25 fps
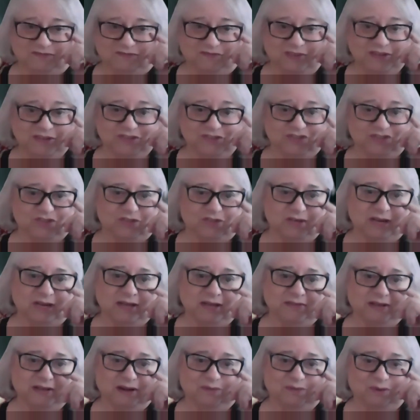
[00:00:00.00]
venture
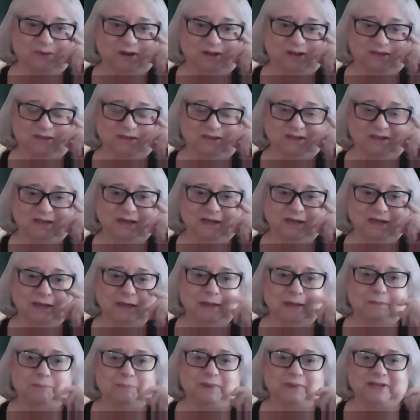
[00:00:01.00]
down that road.
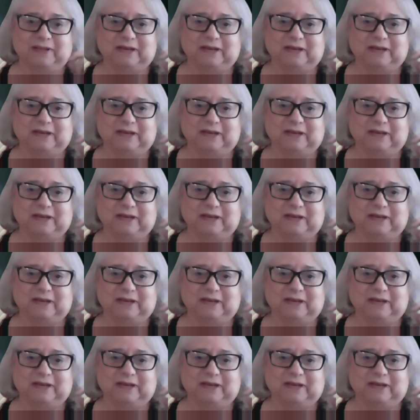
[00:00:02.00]
But